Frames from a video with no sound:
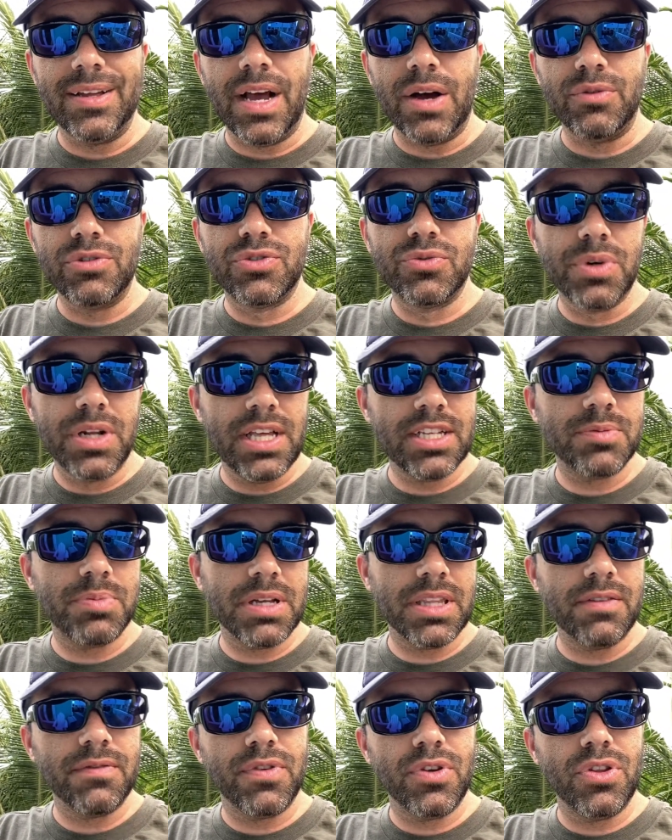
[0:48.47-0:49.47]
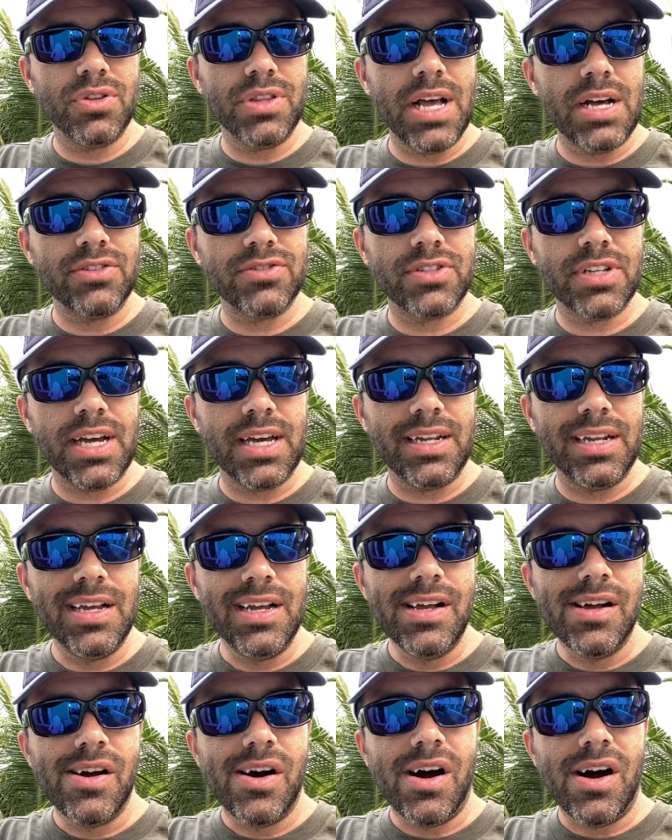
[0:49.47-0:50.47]
I was really expecting for the downside
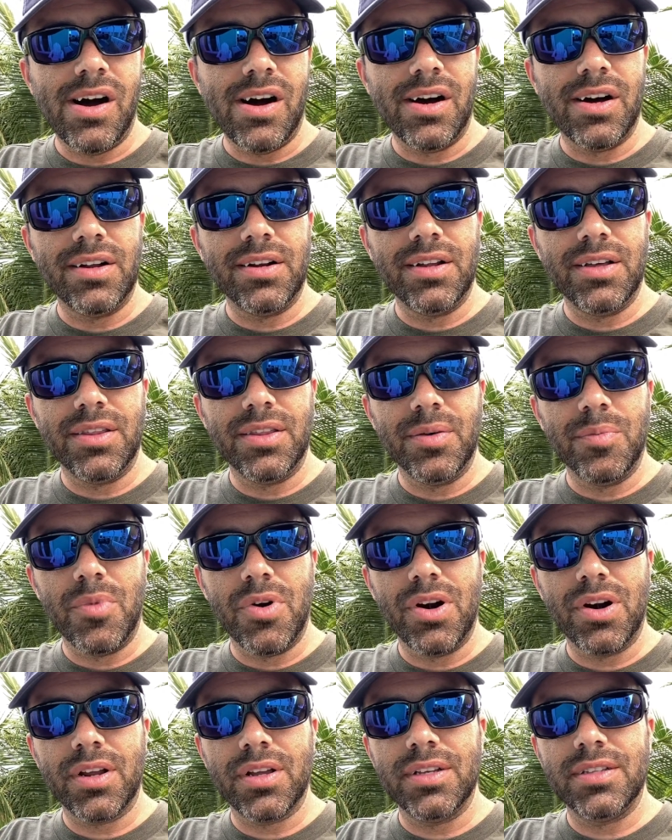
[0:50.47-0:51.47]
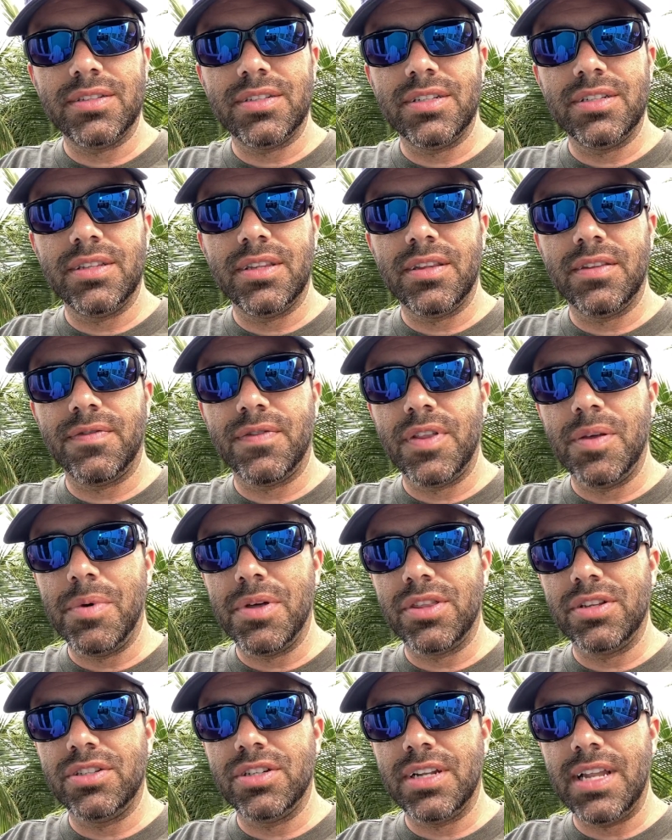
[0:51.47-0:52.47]
on the markets and for the
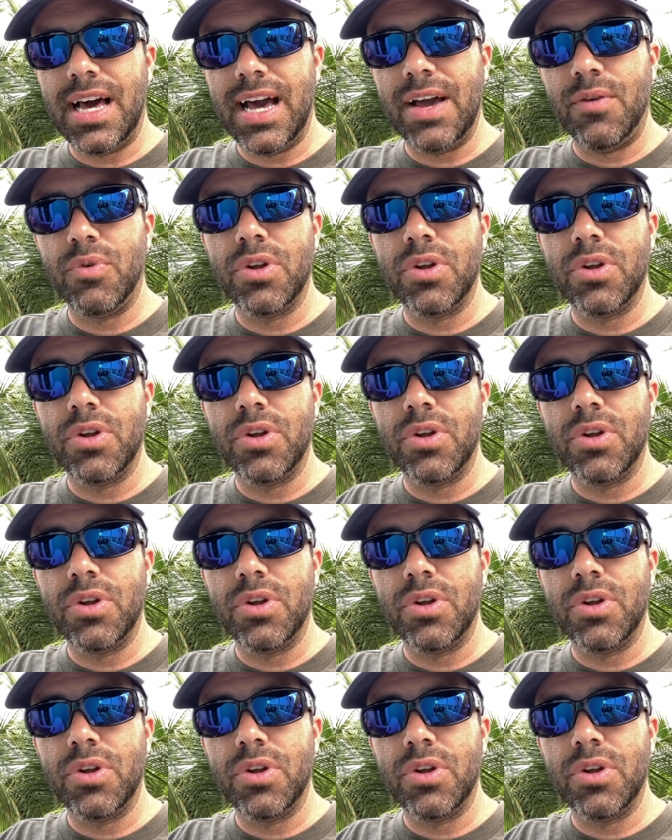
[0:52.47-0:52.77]
month of July.